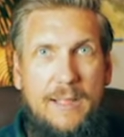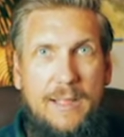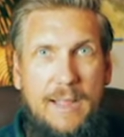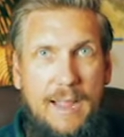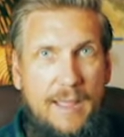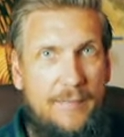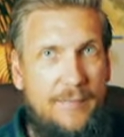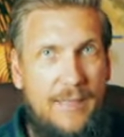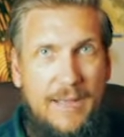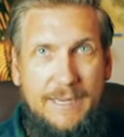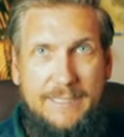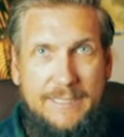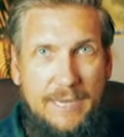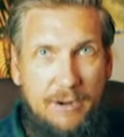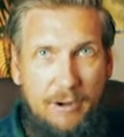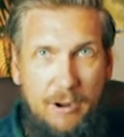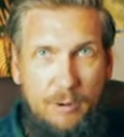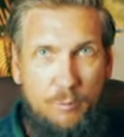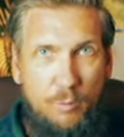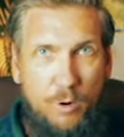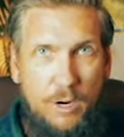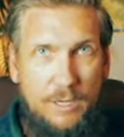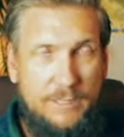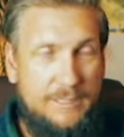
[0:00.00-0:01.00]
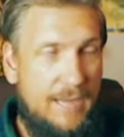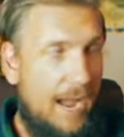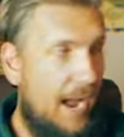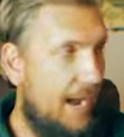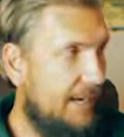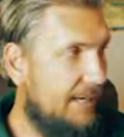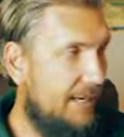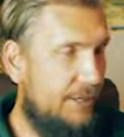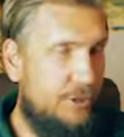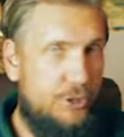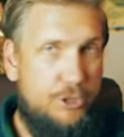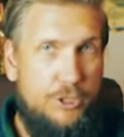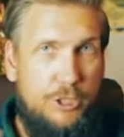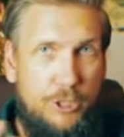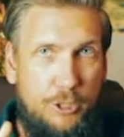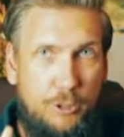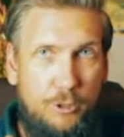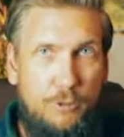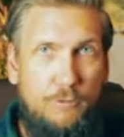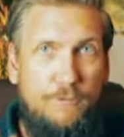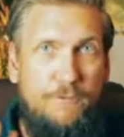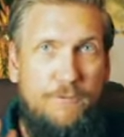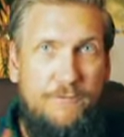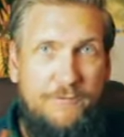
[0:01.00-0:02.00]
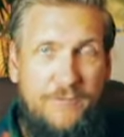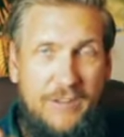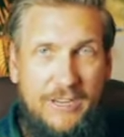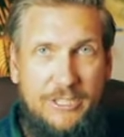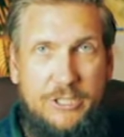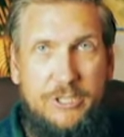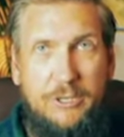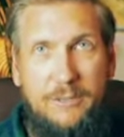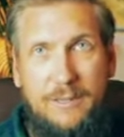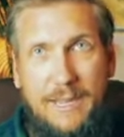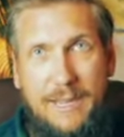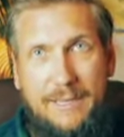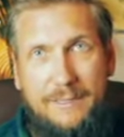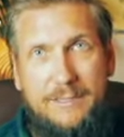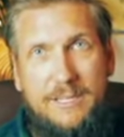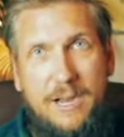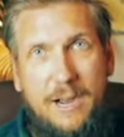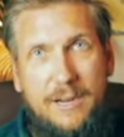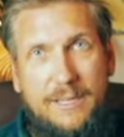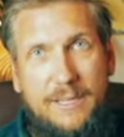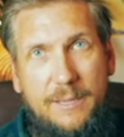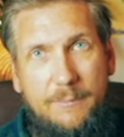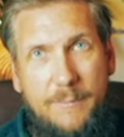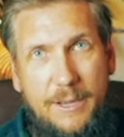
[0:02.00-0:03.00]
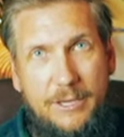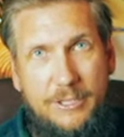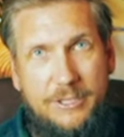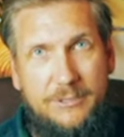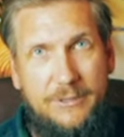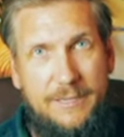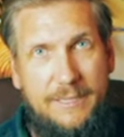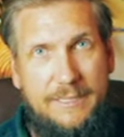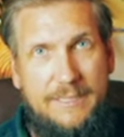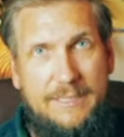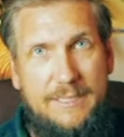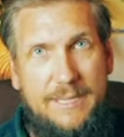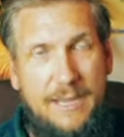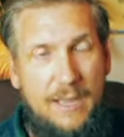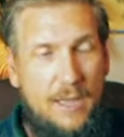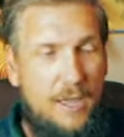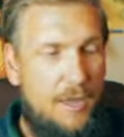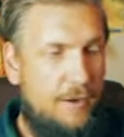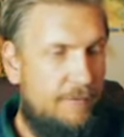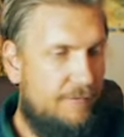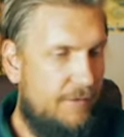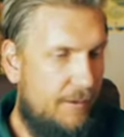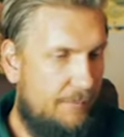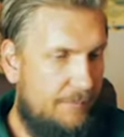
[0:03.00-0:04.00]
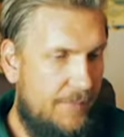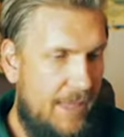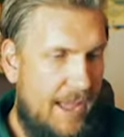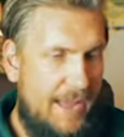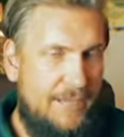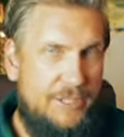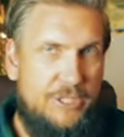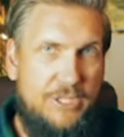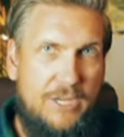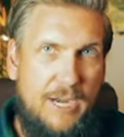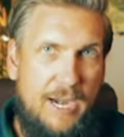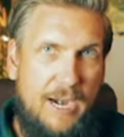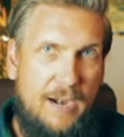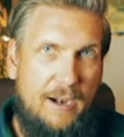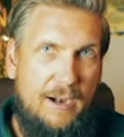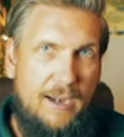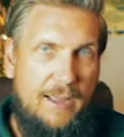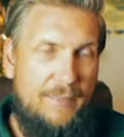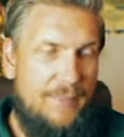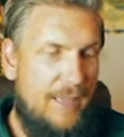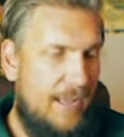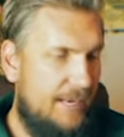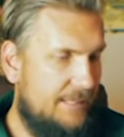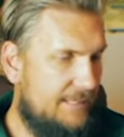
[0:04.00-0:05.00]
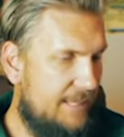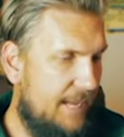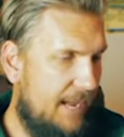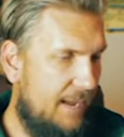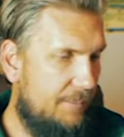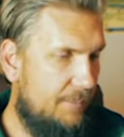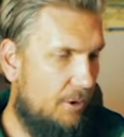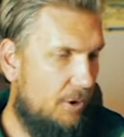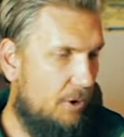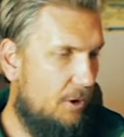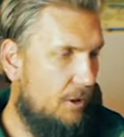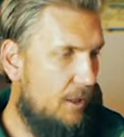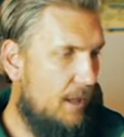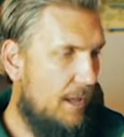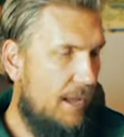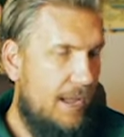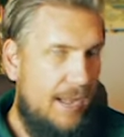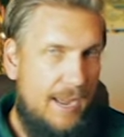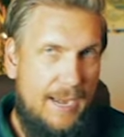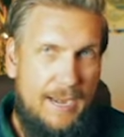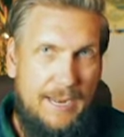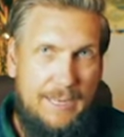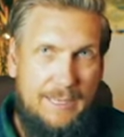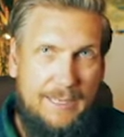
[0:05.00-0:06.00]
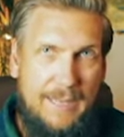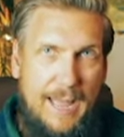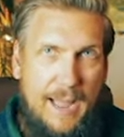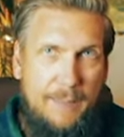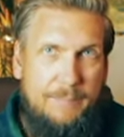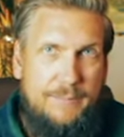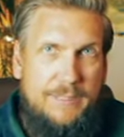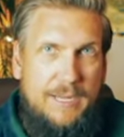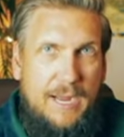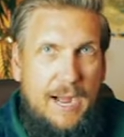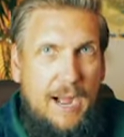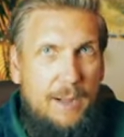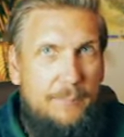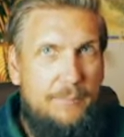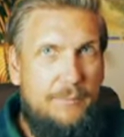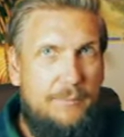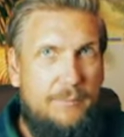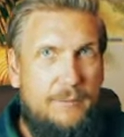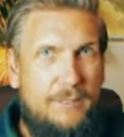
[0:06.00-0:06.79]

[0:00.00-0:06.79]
And that's how I worked. I did 2 feature-length documentaries from that chair and that table and a laptop.